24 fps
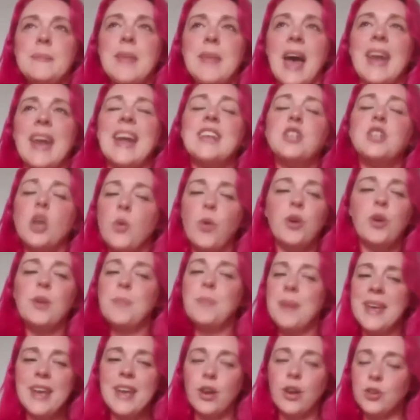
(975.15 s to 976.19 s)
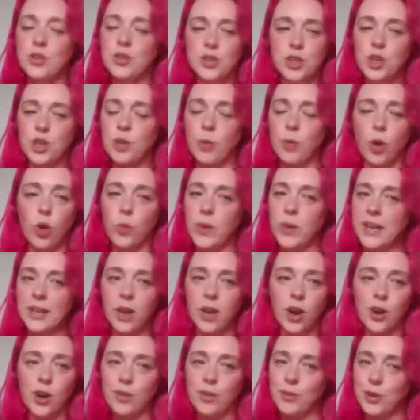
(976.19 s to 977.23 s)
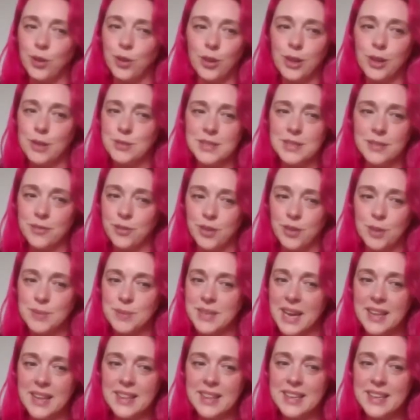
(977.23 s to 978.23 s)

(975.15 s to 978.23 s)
And I don't want to be on Zoom all week long with all those different groups either,